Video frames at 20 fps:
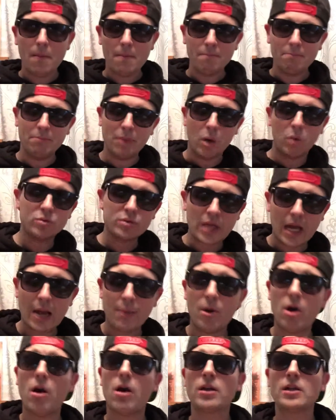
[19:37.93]
Bone
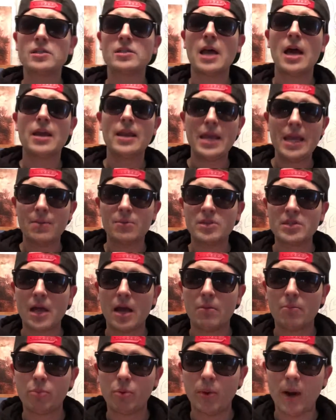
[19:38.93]
Tomahawk is on
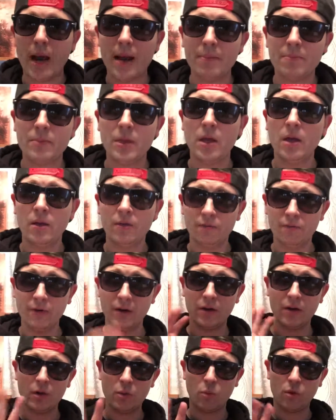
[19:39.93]
Amazon Prime.
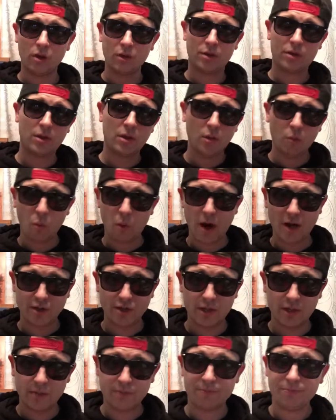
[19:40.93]
Very worth
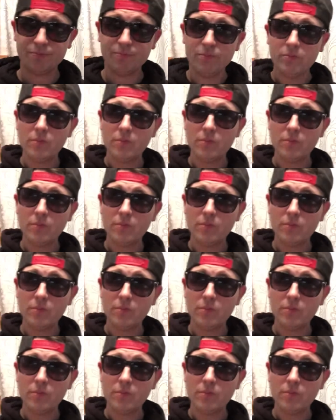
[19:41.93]
watching.